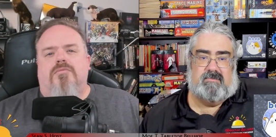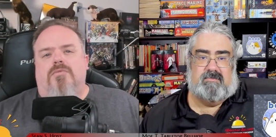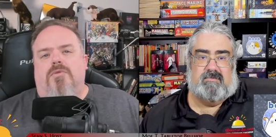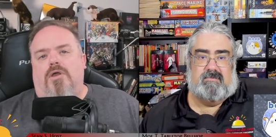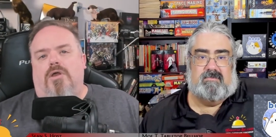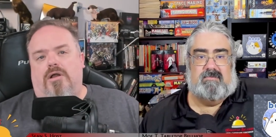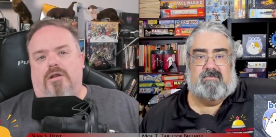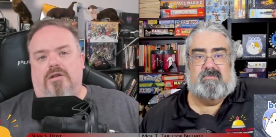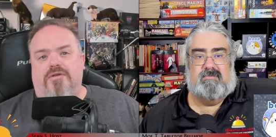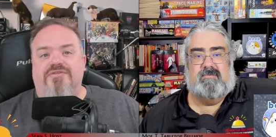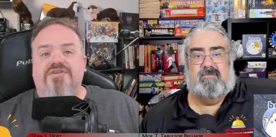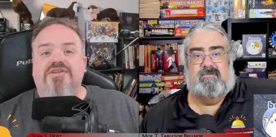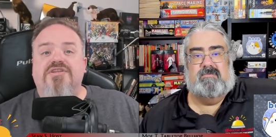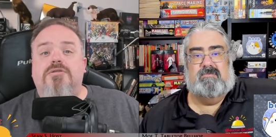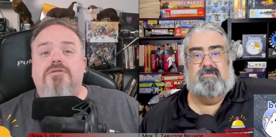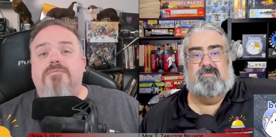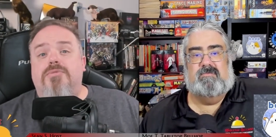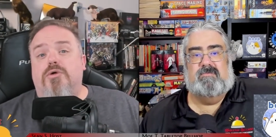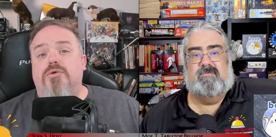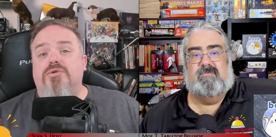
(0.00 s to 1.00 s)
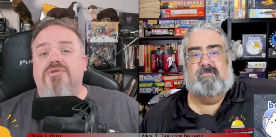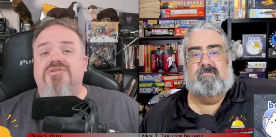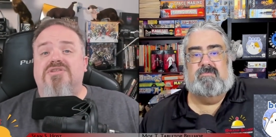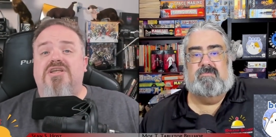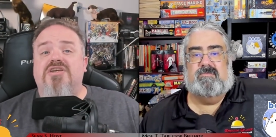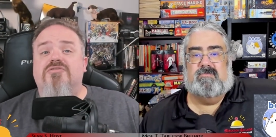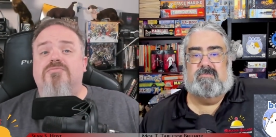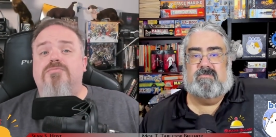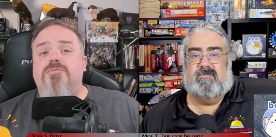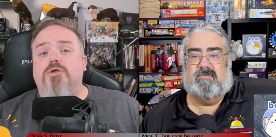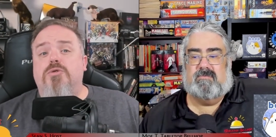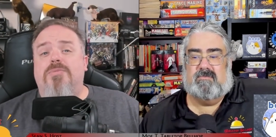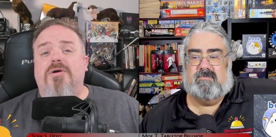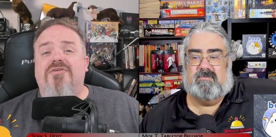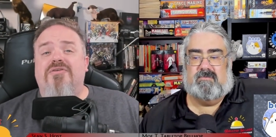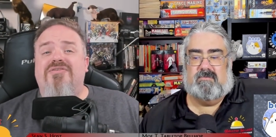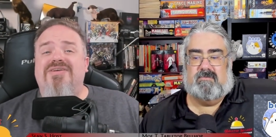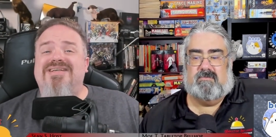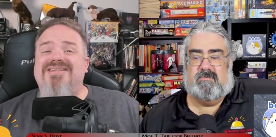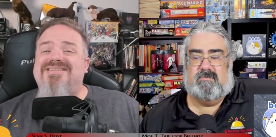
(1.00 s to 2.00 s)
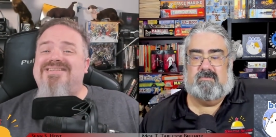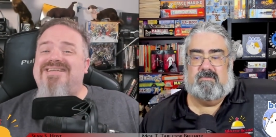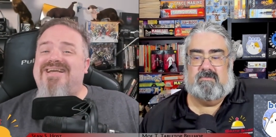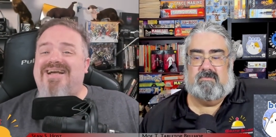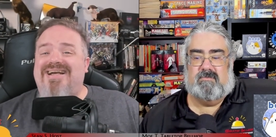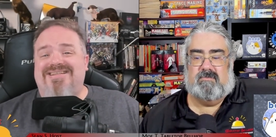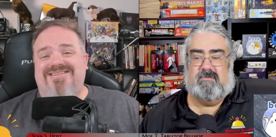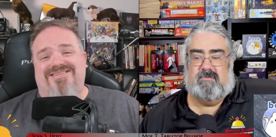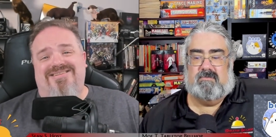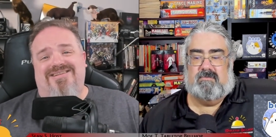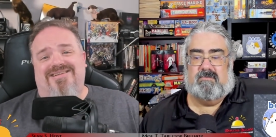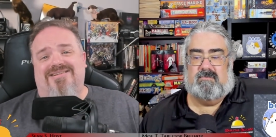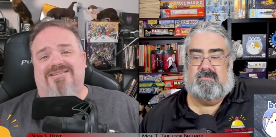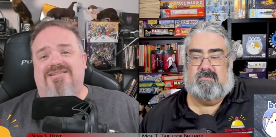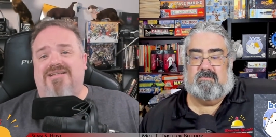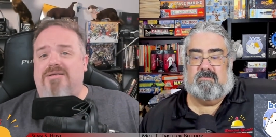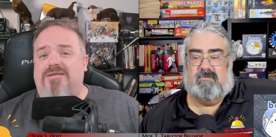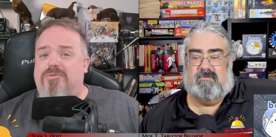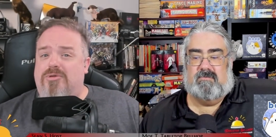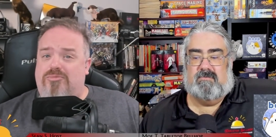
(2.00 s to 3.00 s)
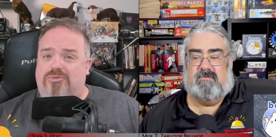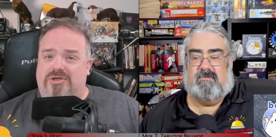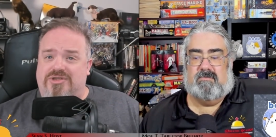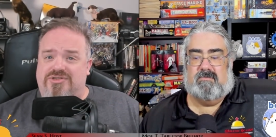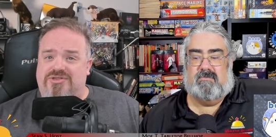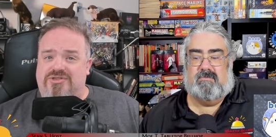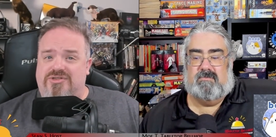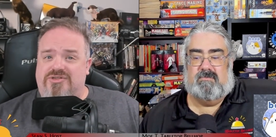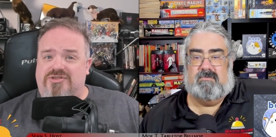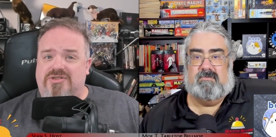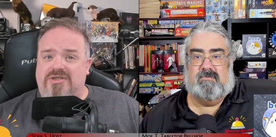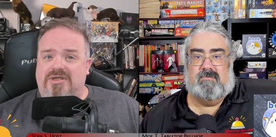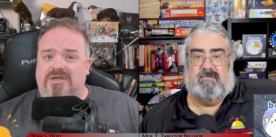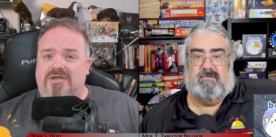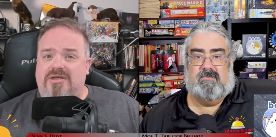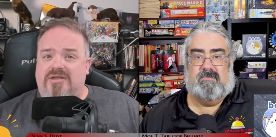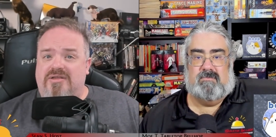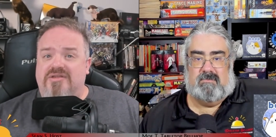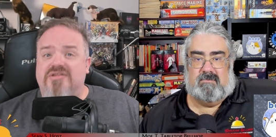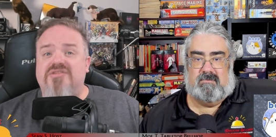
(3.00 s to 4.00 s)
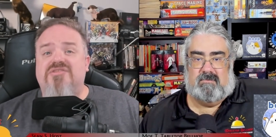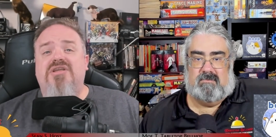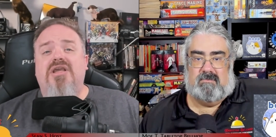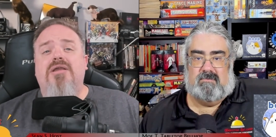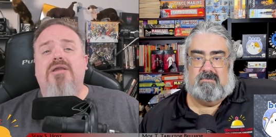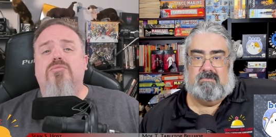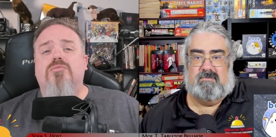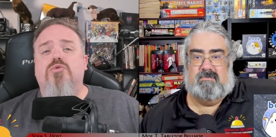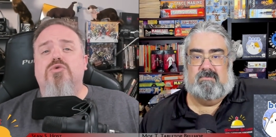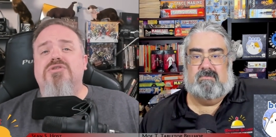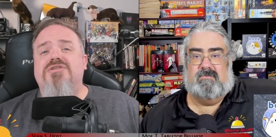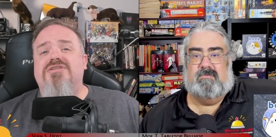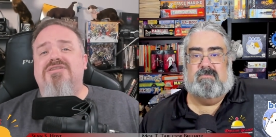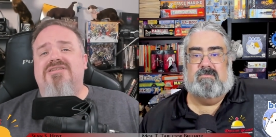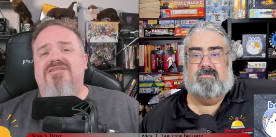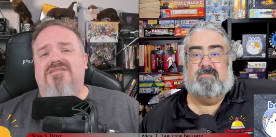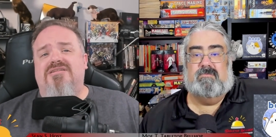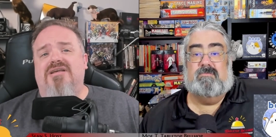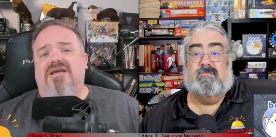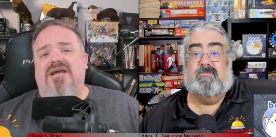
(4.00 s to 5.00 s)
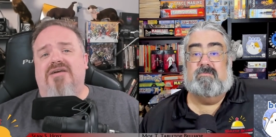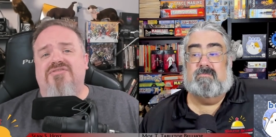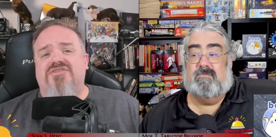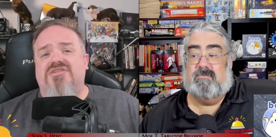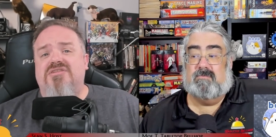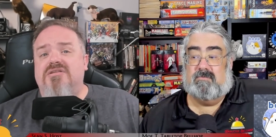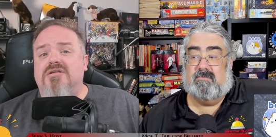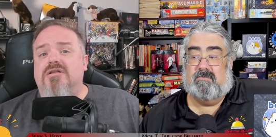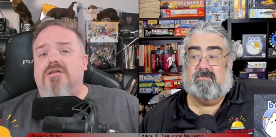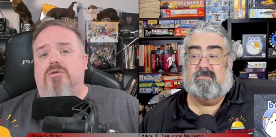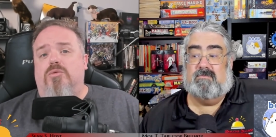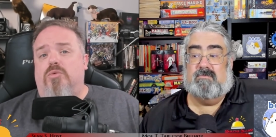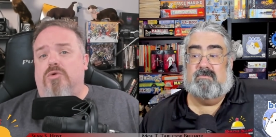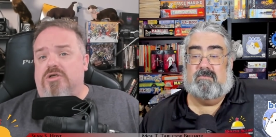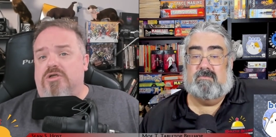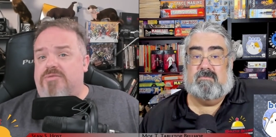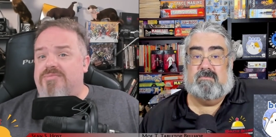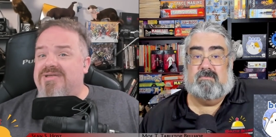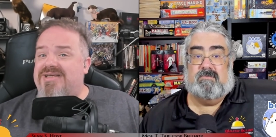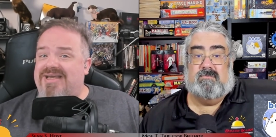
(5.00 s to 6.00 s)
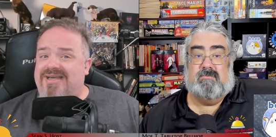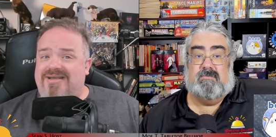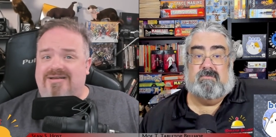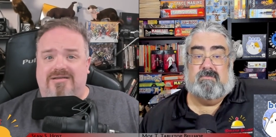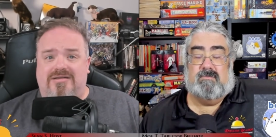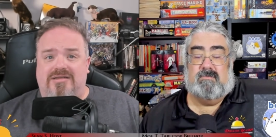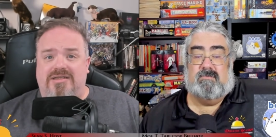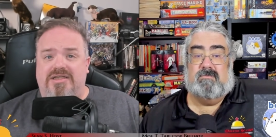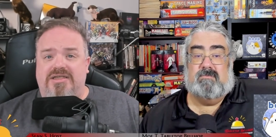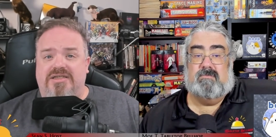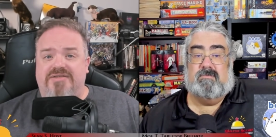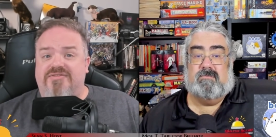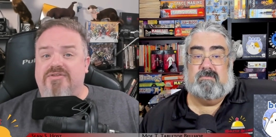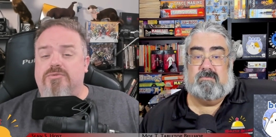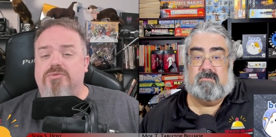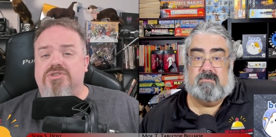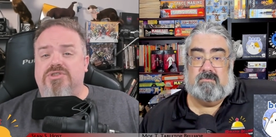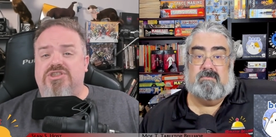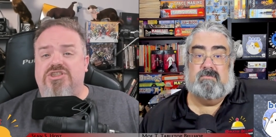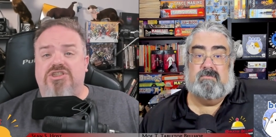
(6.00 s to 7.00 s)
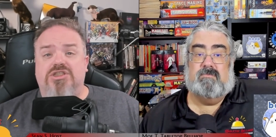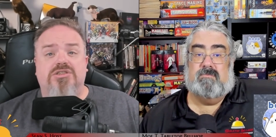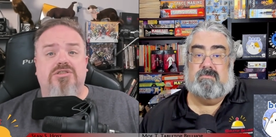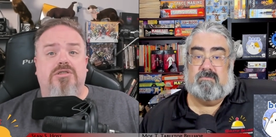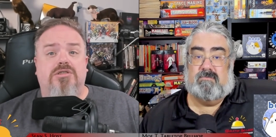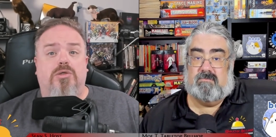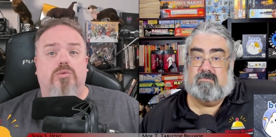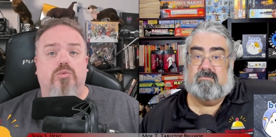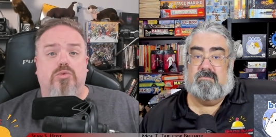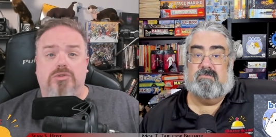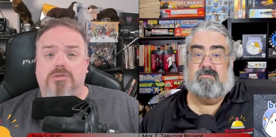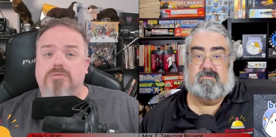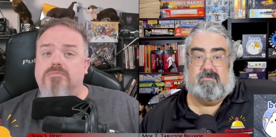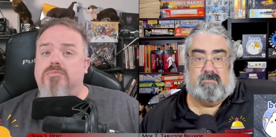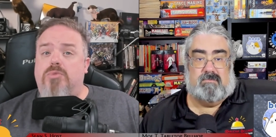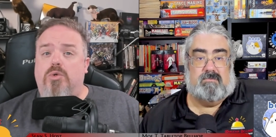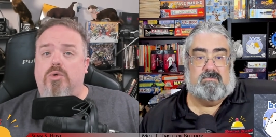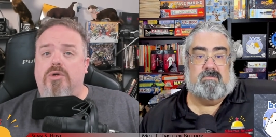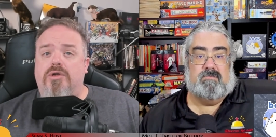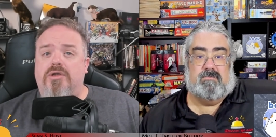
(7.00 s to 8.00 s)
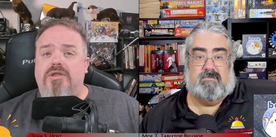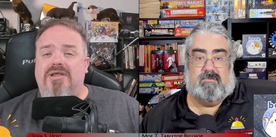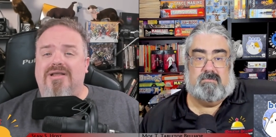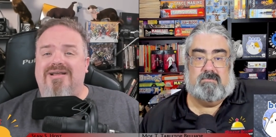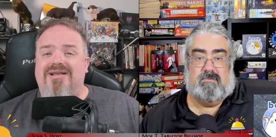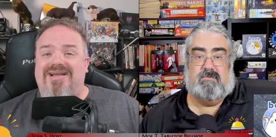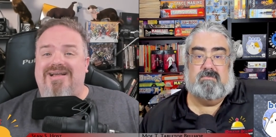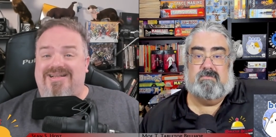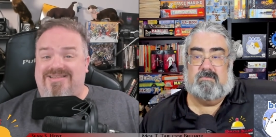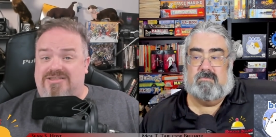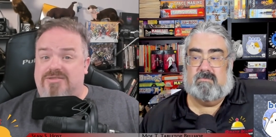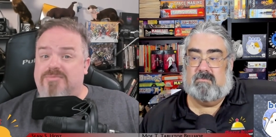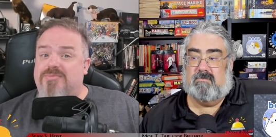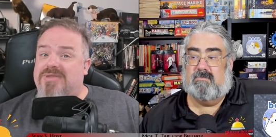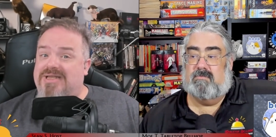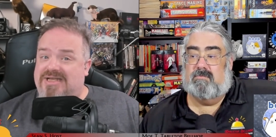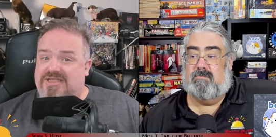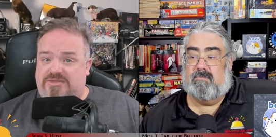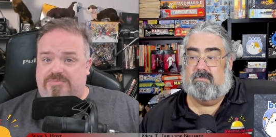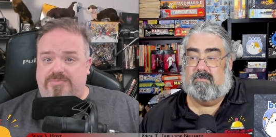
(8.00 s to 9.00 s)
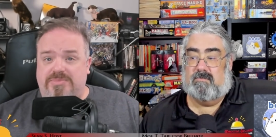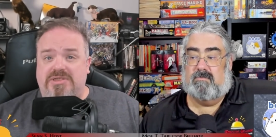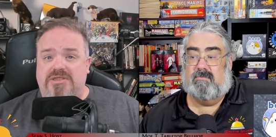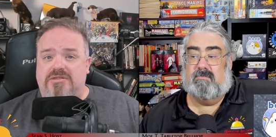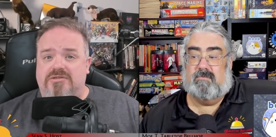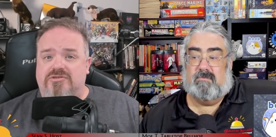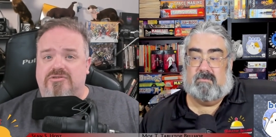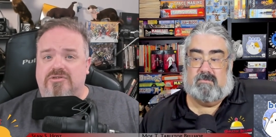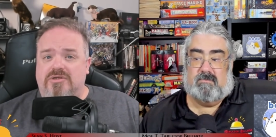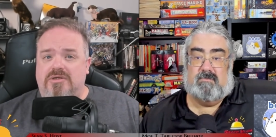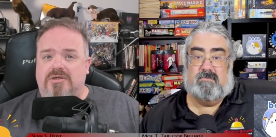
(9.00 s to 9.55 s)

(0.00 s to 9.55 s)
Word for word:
Speaker 1: All of these components give Boop a fantastic table presence. This game would st- have still worked mechanically if it was just a wooden board and some glass beads.